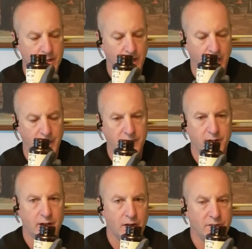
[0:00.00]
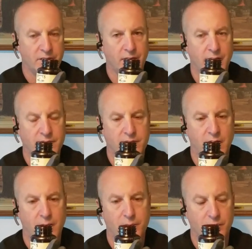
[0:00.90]
And everything has
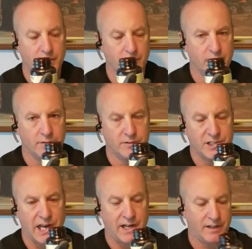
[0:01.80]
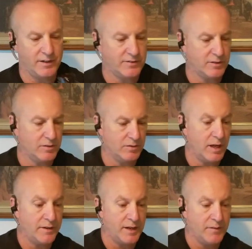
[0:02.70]
copper in it, or jacketed, so
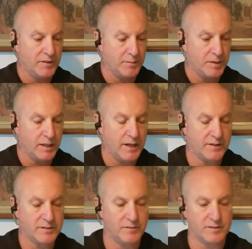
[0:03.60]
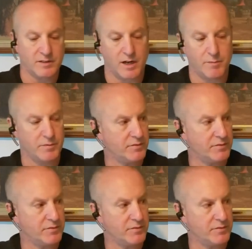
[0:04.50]
not everything, but a lot of stuff is copper.